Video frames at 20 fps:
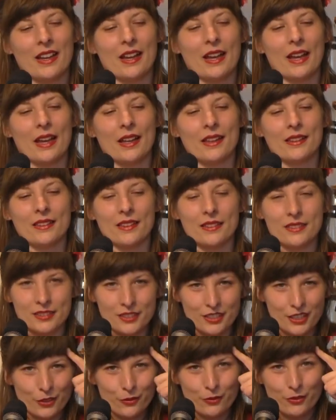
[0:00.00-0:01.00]
And
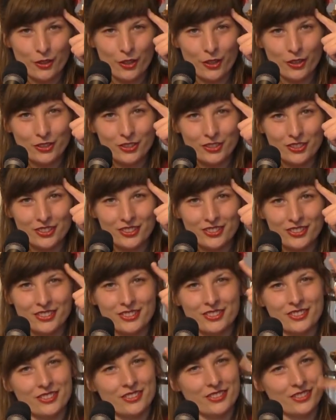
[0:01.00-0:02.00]
sing first,
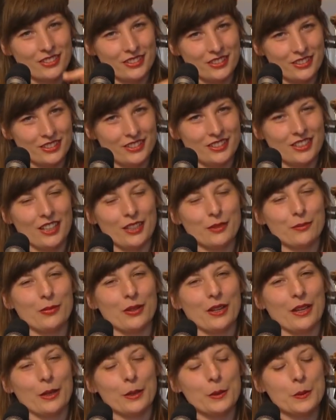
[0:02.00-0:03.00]
then
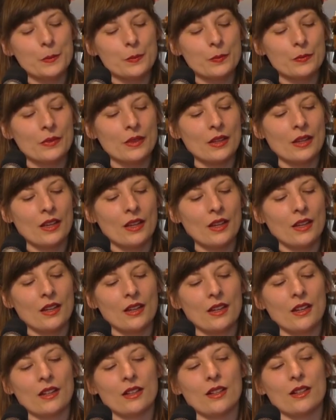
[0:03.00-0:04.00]
play.
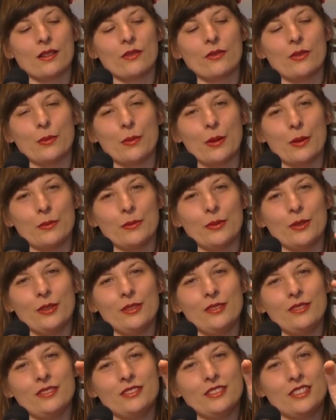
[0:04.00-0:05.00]

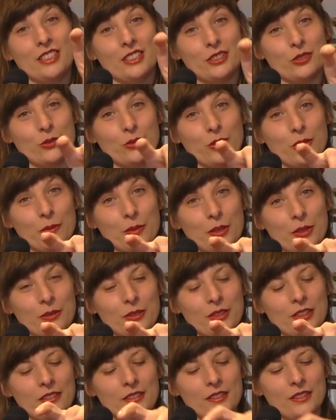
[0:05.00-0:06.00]
Remember, these two are
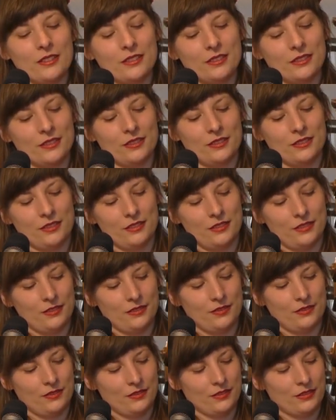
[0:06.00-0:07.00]
married.
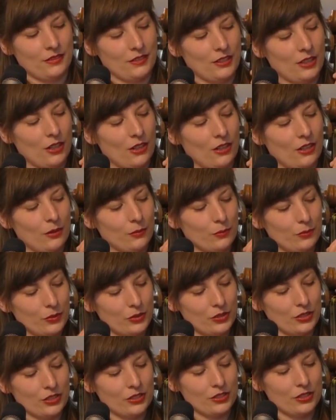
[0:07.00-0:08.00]
The arm
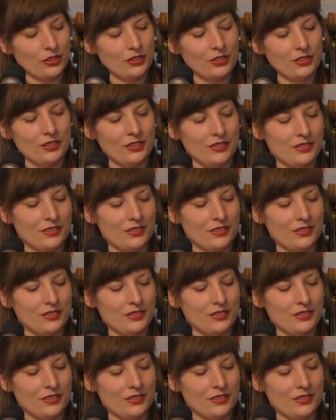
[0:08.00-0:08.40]
position,